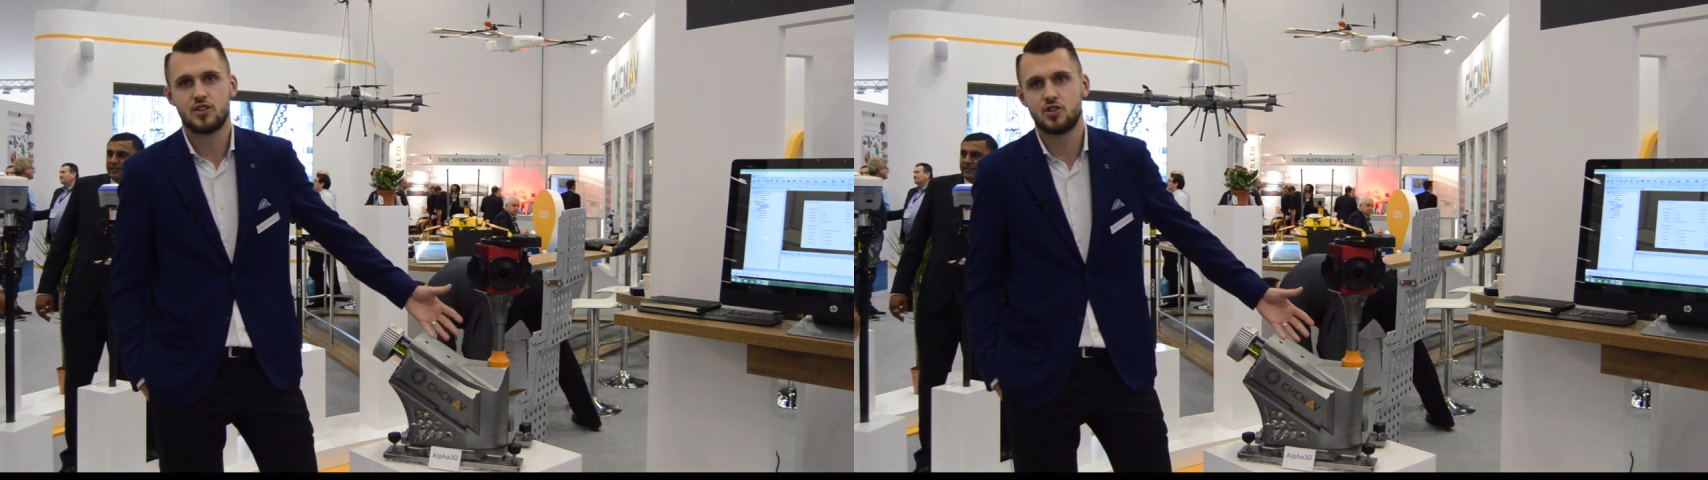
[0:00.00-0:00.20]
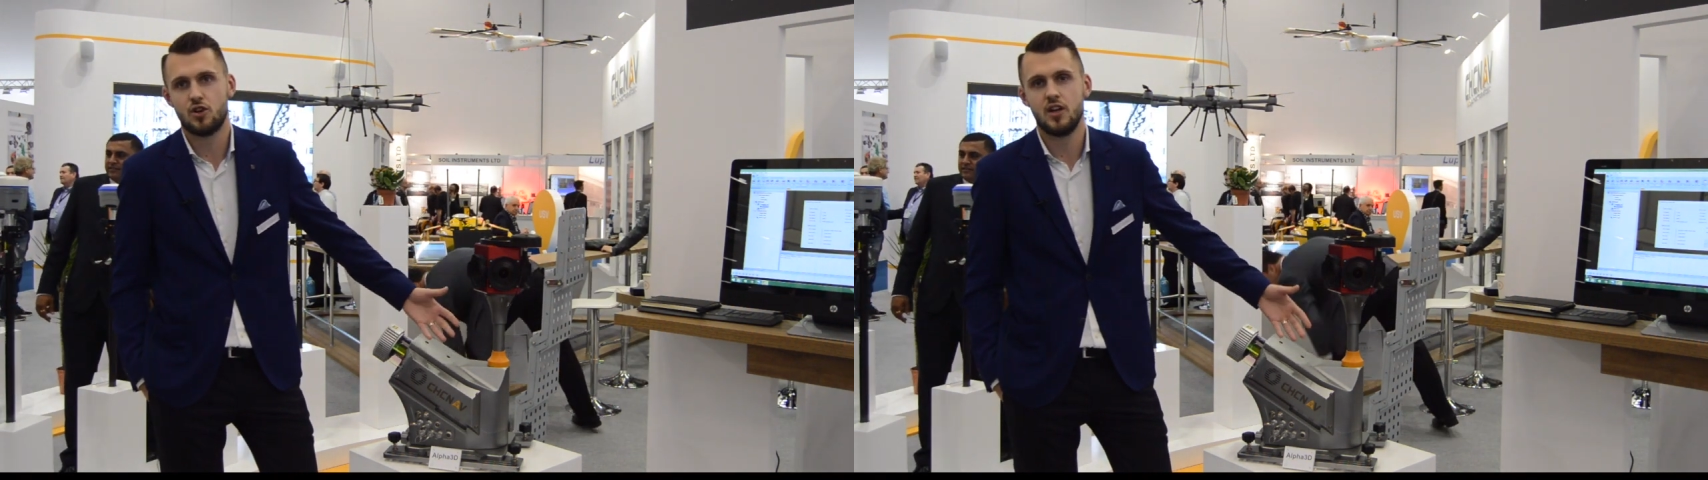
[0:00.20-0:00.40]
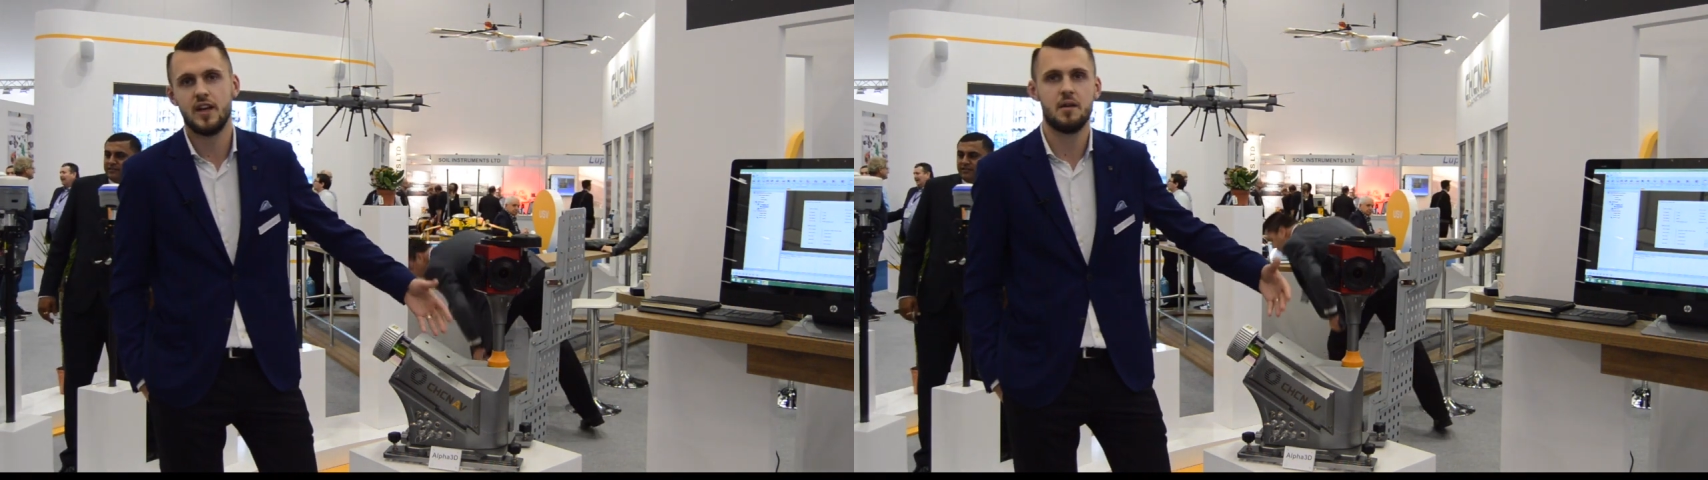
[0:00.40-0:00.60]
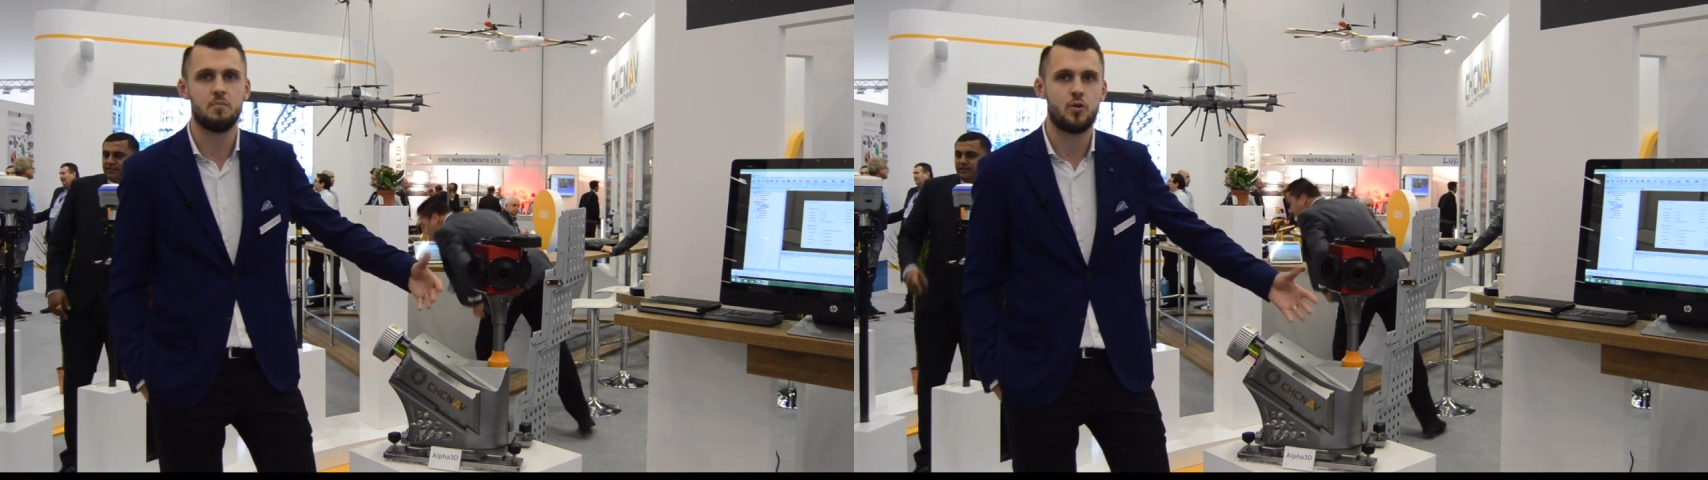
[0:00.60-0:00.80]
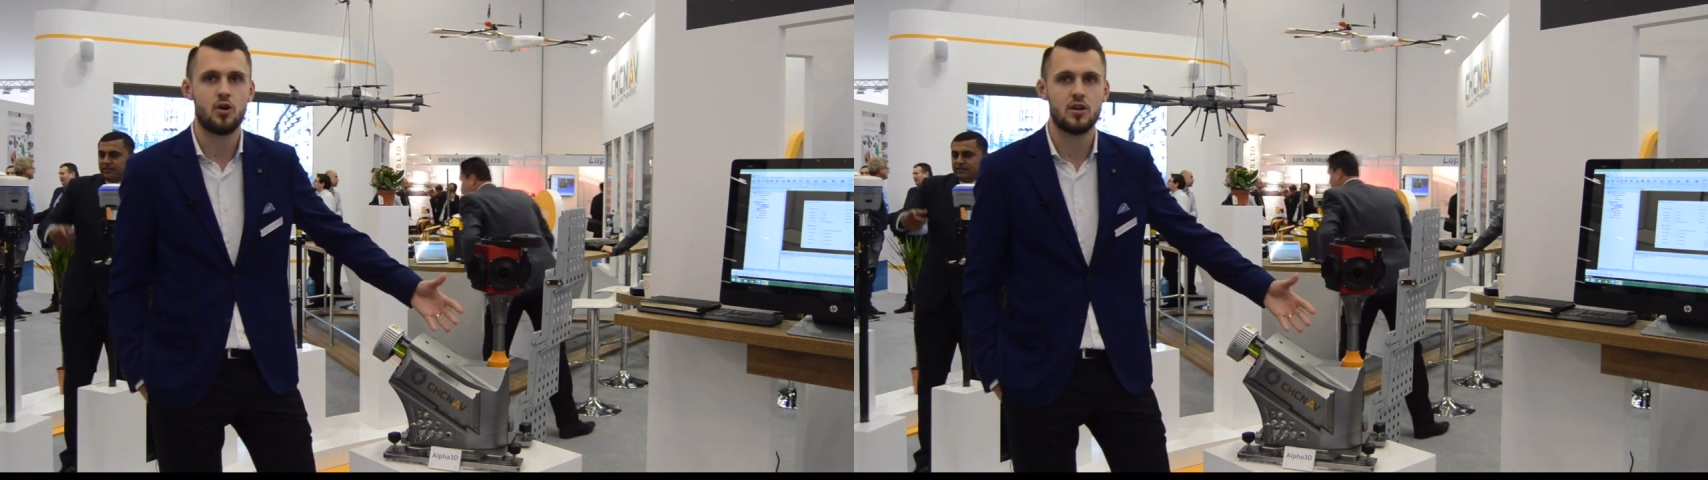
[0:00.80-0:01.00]
trolley,
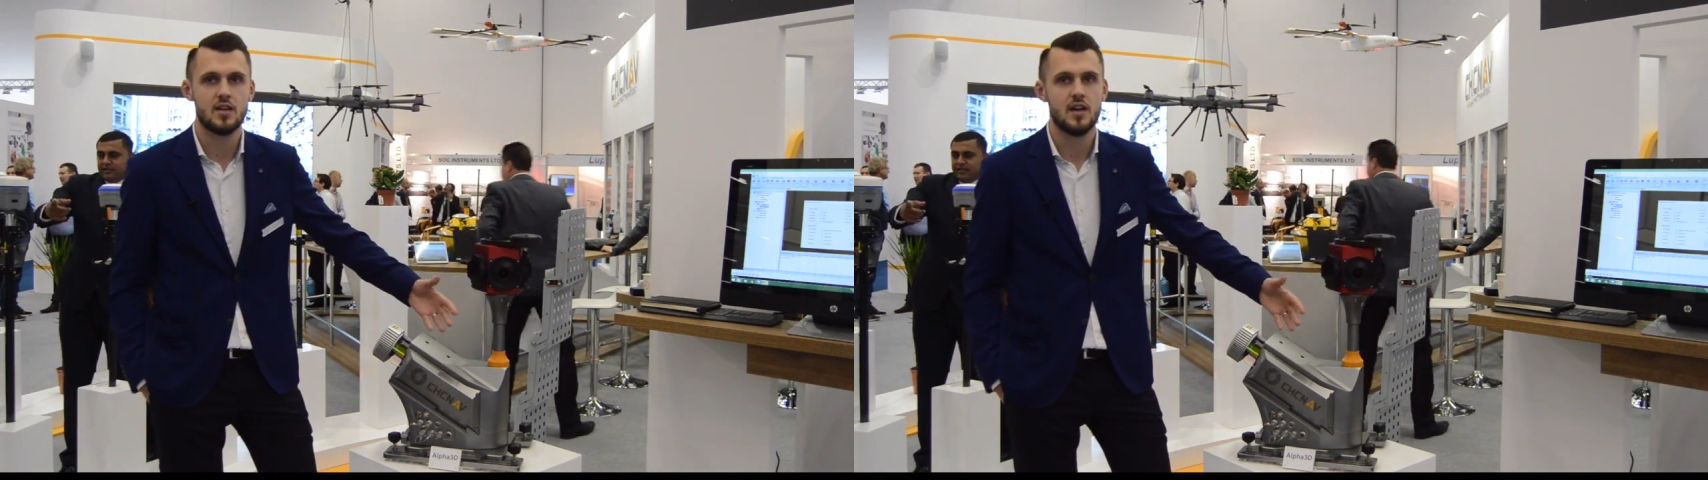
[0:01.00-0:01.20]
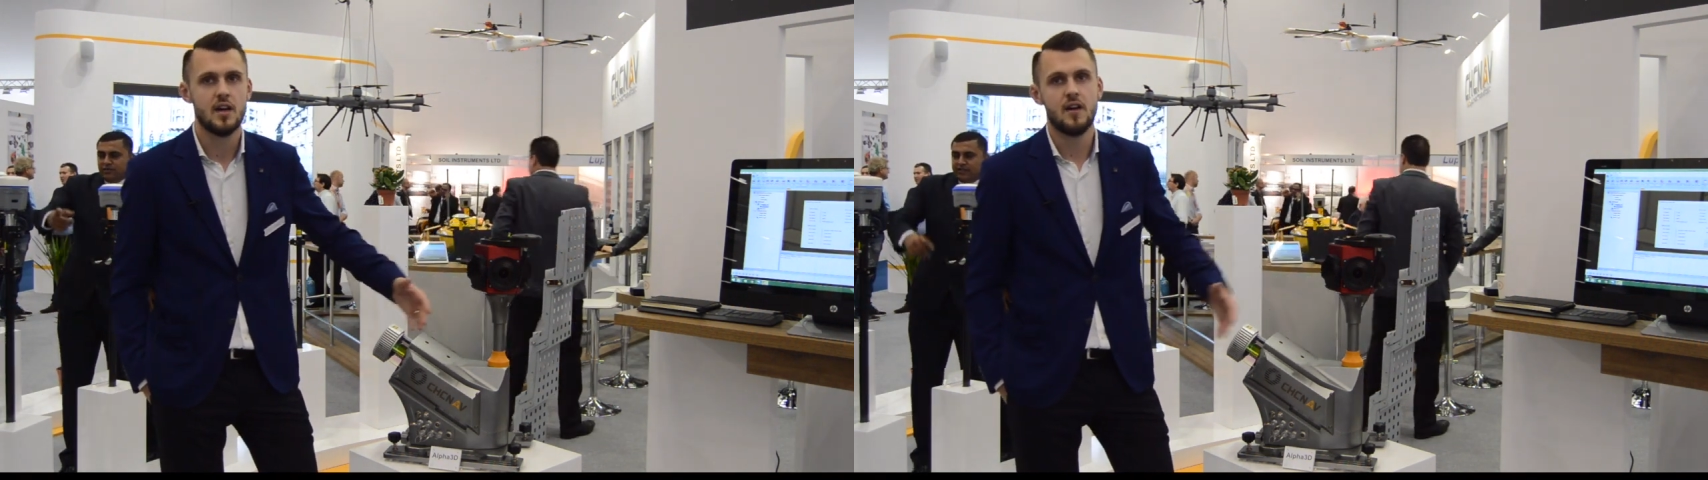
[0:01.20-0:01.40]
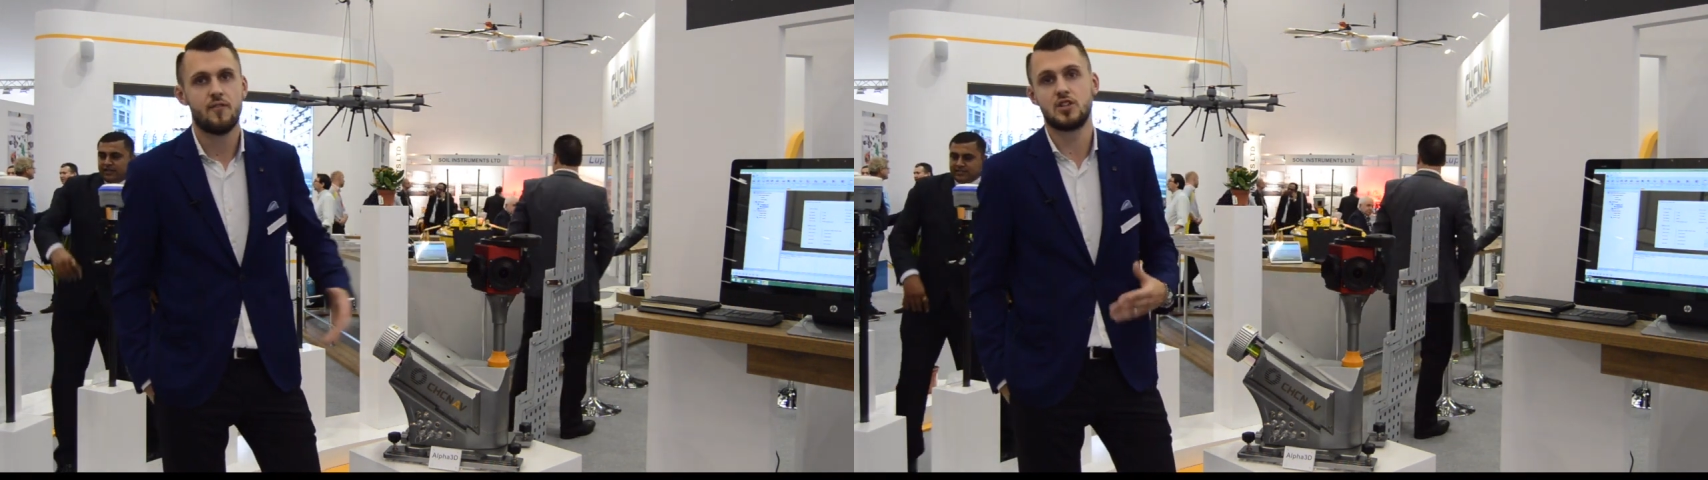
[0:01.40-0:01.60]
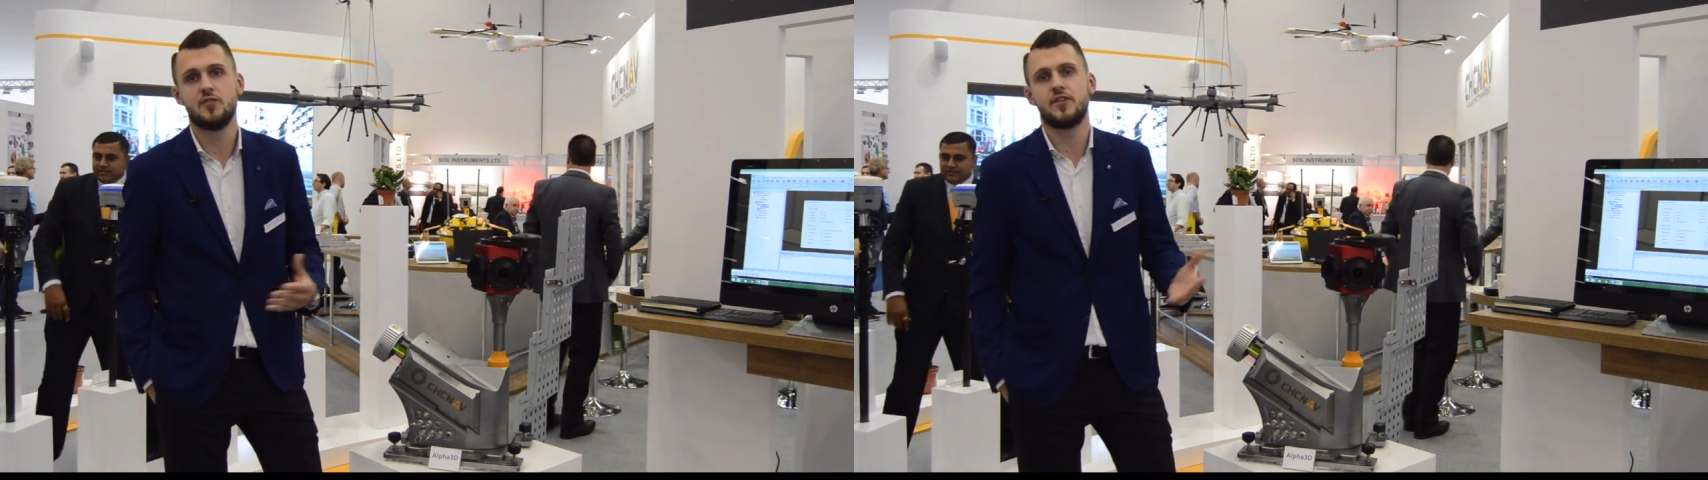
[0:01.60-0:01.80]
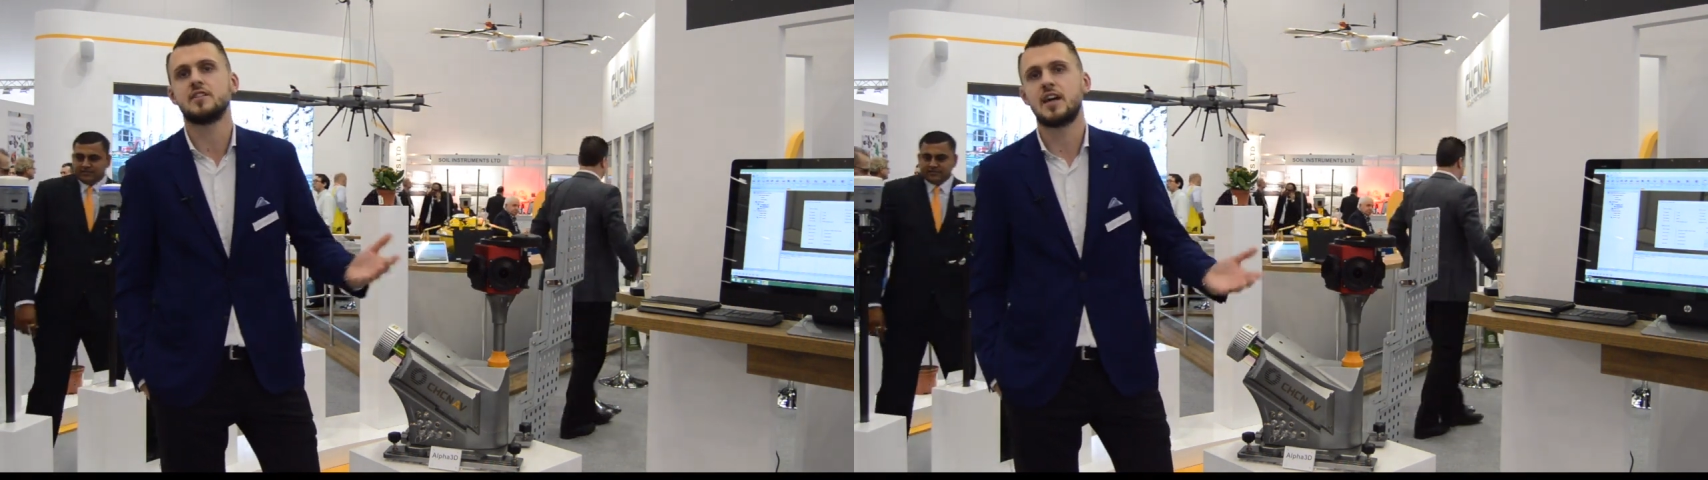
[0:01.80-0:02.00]
boat for different